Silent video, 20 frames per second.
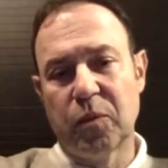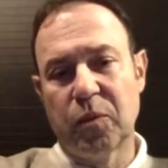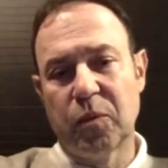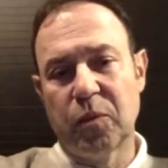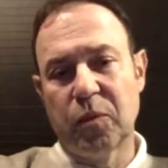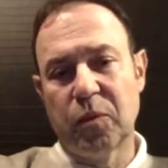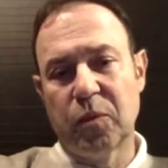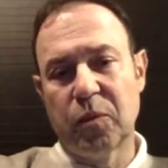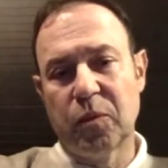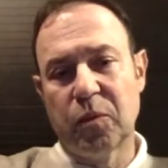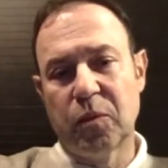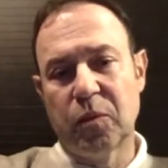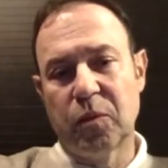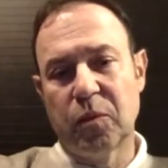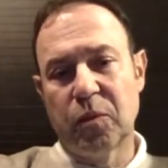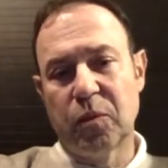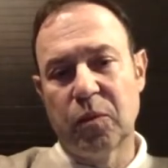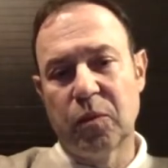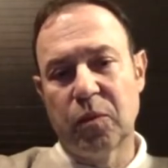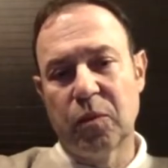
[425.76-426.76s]

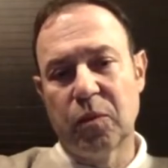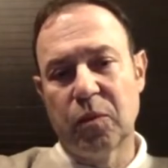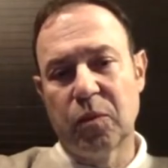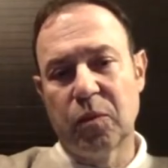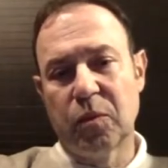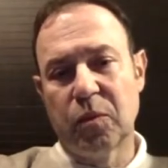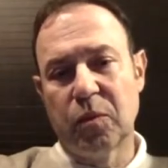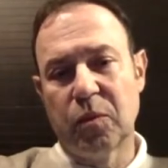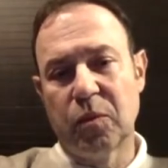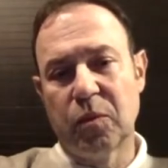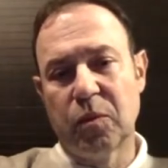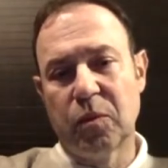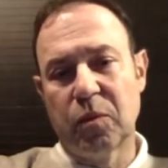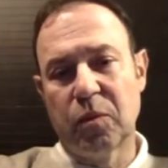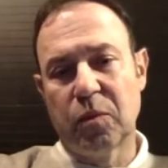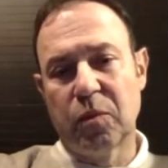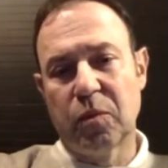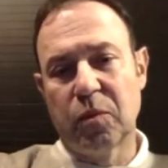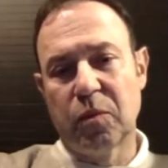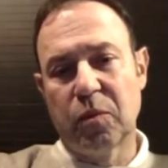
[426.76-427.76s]

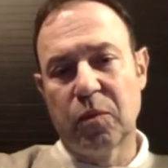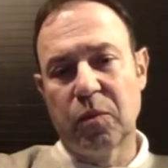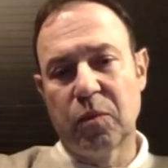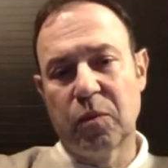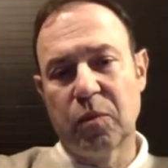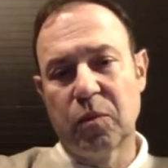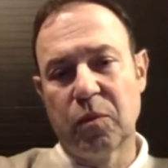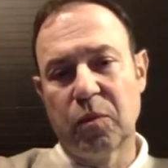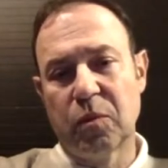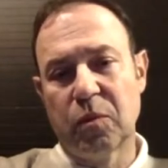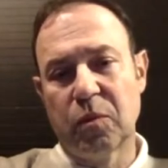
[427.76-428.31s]
No words are spoken by the person on screen.